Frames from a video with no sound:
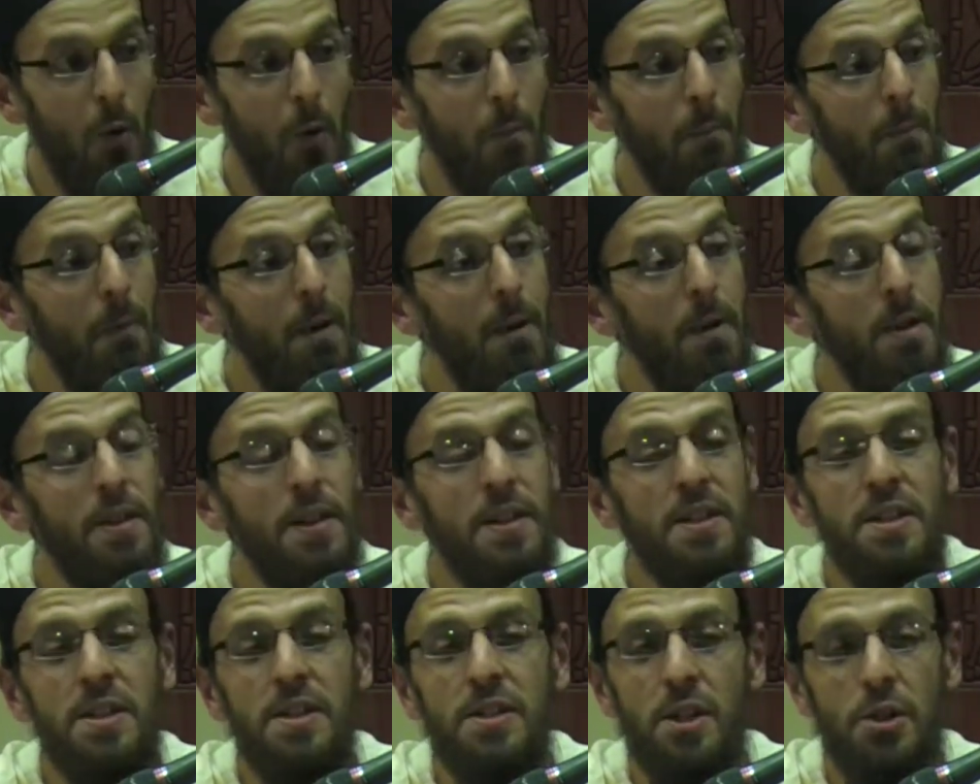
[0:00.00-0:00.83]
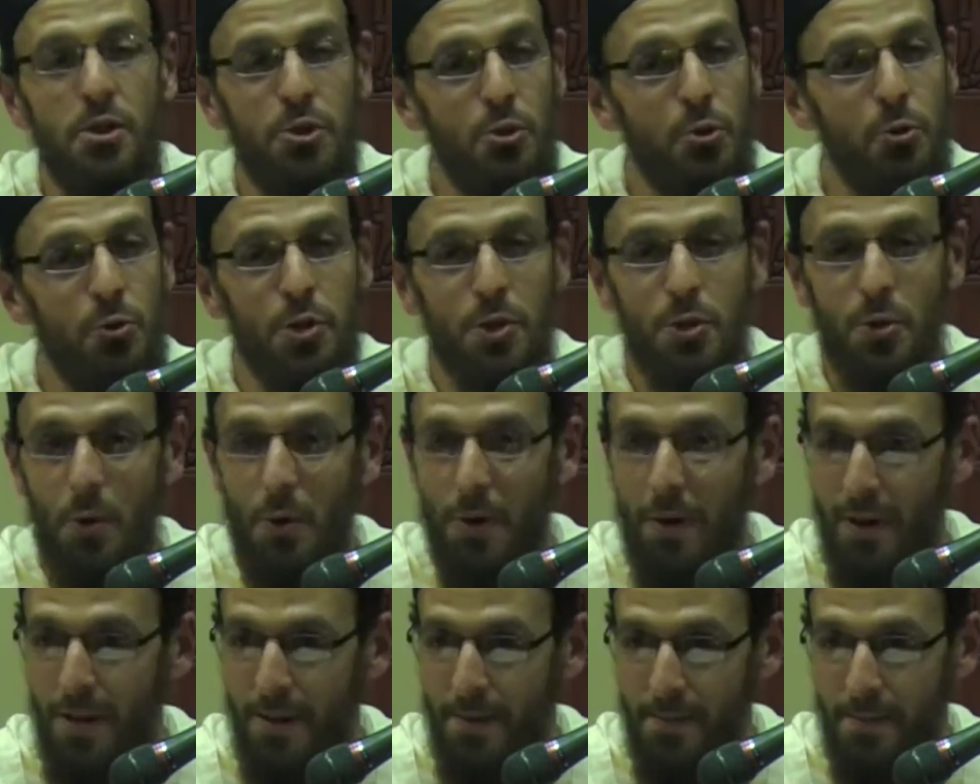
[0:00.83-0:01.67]
But this is a true story.
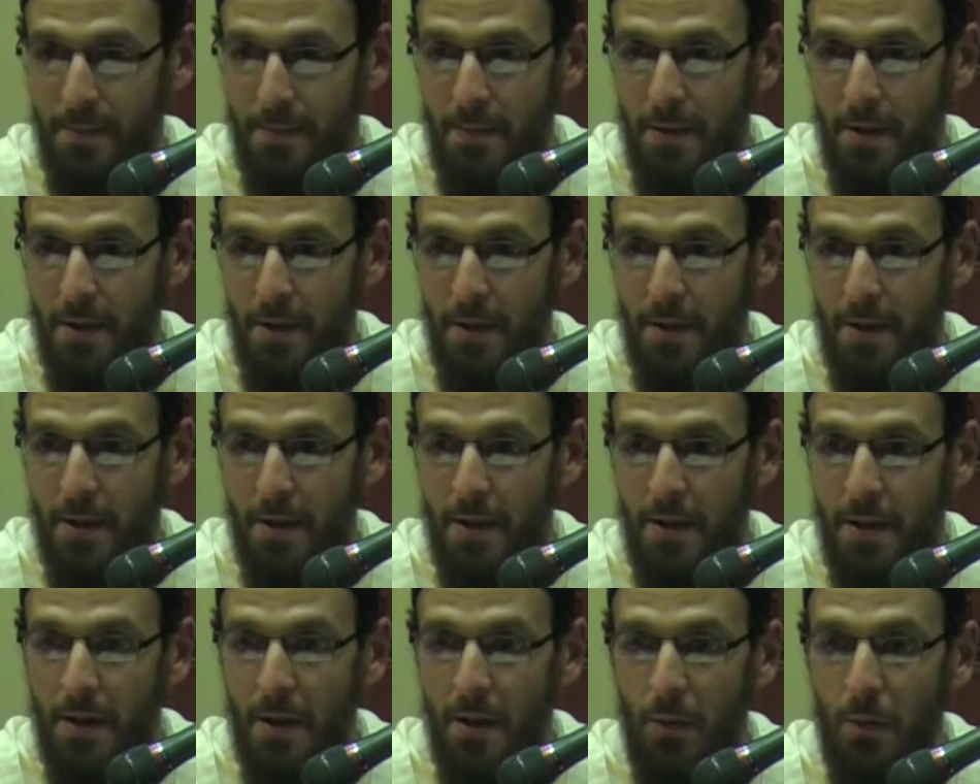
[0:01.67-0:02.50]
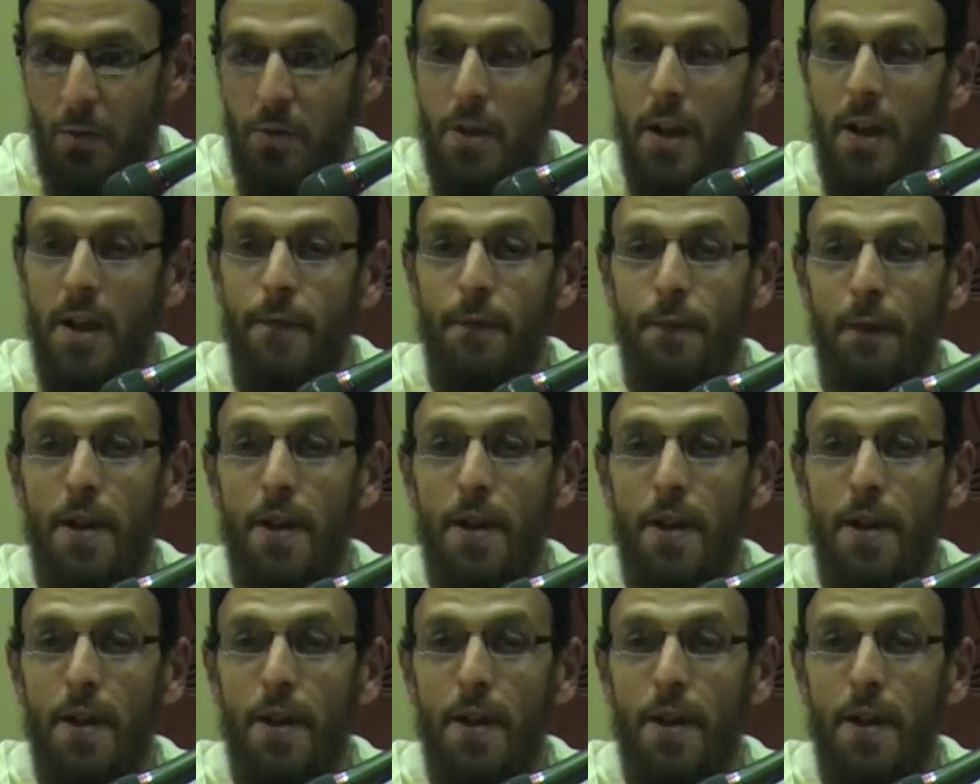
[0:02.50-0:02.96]
Wallahi,